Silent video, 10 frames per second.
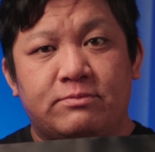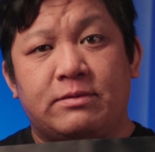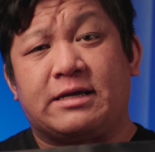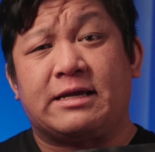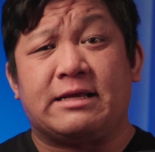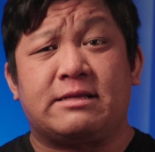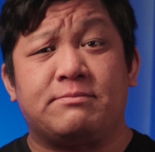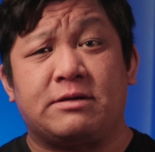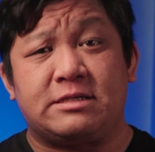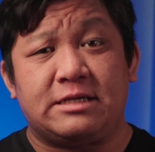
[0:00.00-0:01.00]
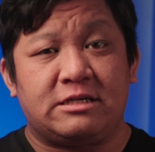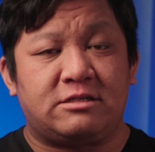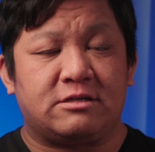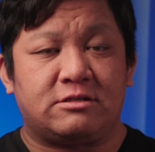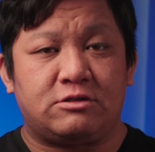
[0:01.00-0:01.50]
making it much
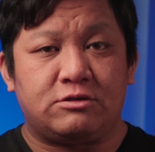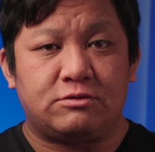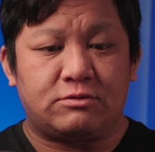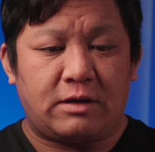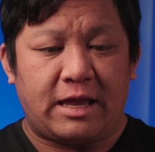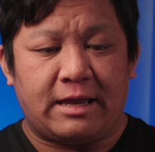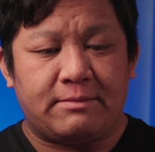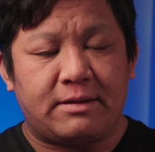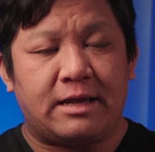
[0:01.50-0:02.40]
easier to aim,